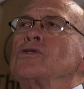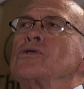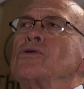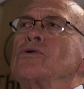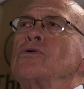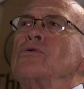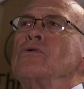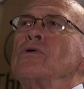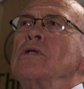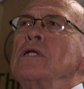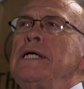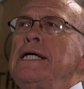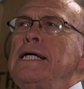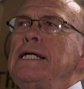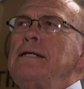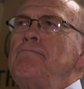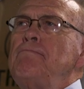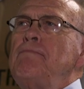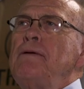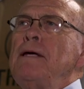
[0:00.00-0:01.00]
to
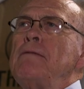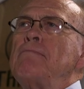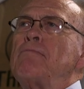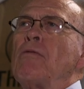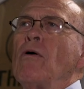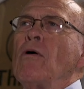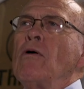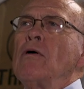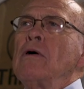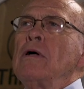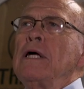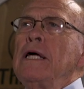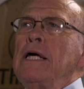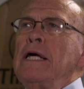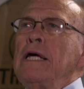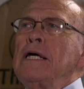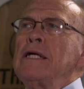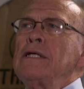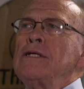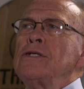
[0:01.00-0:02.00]
lead people
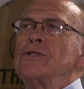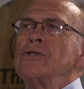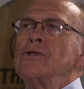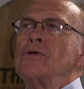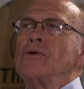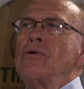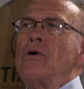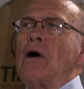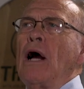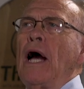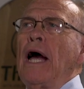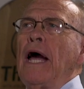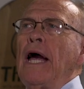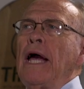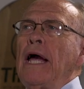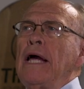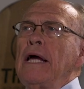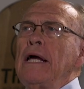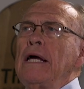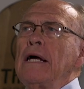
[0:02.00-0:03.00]
into
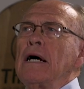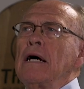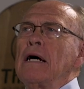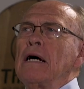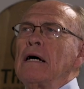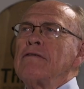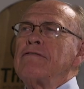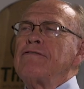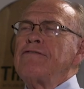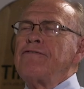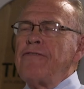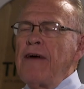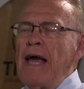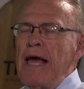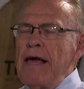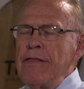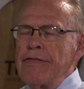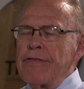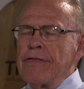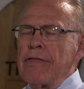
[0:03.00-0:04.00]
a
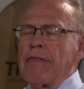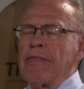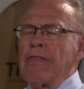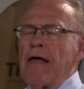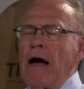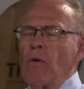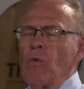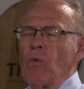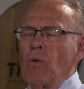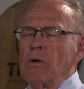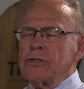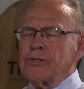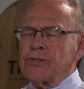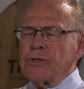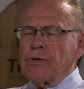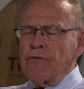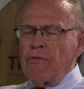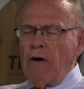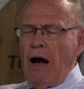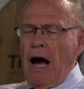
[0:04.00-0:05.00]
faith that will
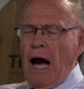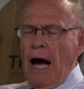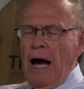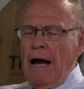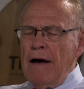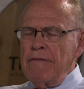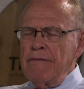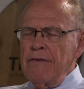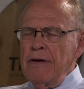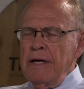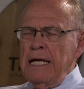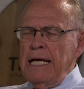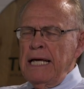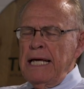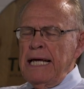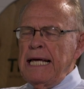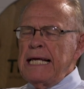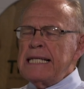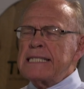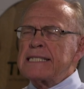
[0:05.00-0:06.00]
survive,
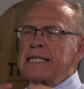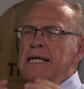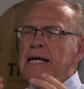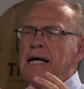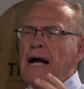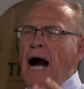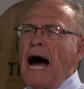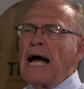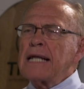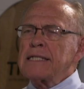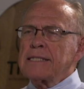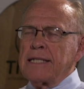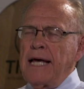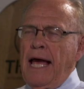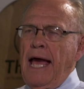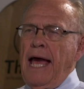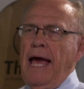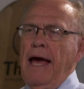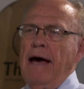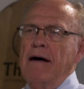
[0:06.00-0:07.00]
it's got
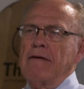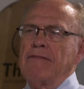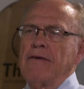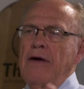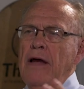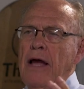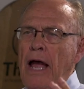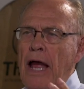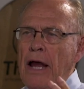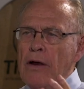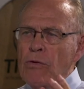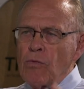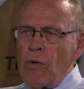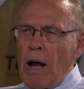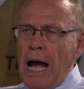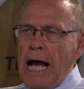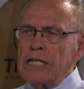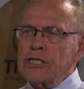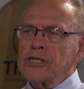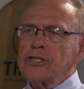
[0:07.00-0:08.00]
to have a
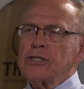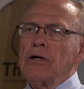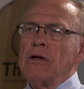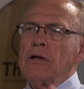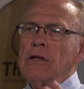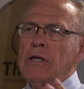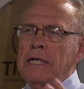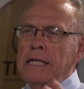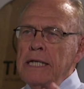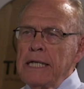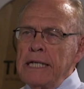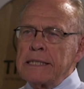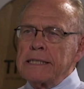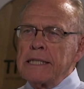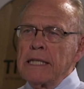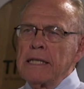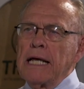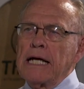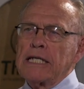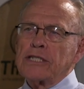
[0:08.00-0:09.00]
rational
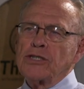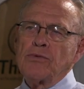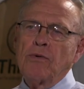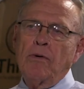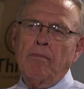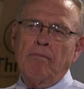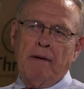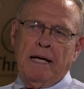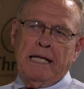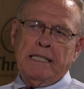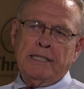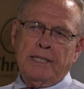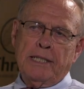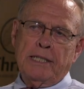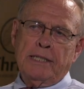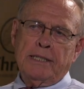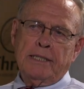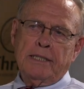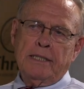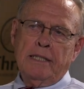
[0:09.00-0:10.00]
intellectual
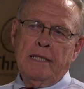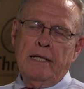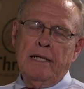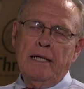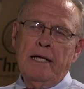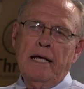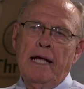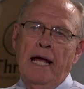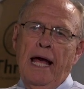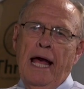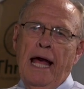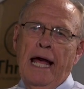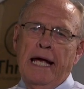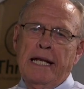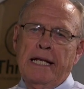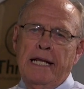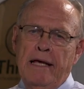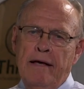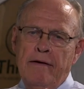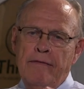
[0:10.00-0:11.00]
basis. Yeah.
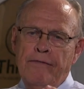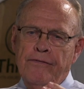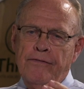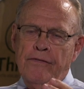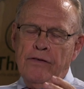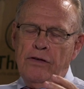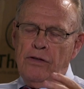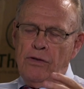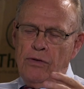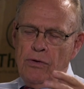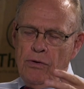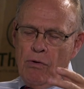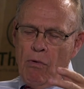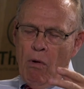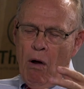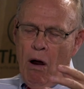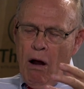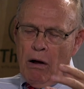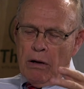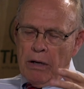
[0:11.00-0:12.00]
And if
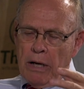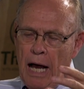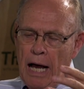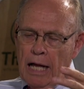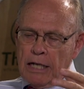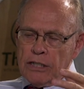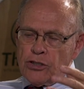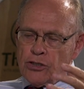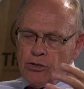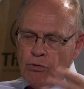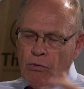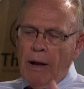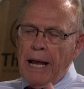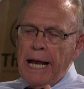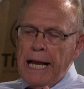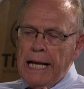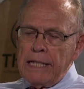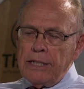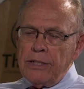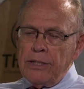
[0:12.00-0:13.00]
you are not
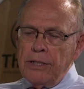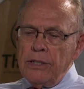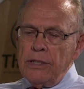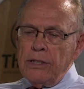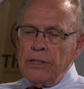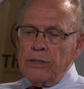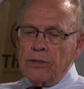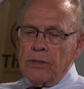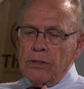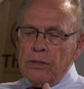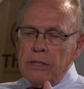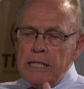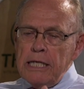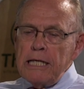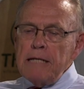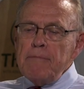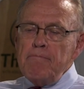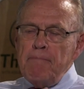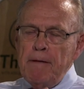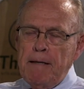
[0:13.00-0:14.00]
trained to
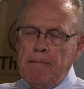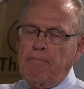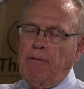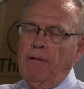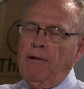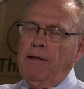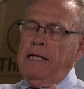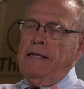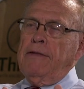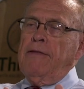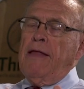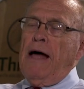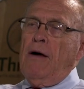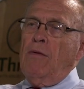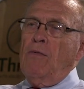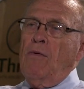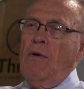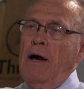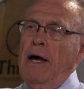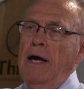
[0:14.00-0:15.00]
lead people in
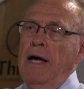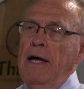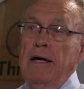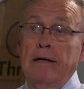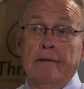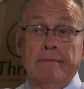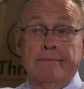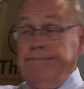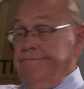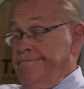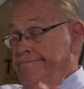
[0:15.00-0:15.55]
that way,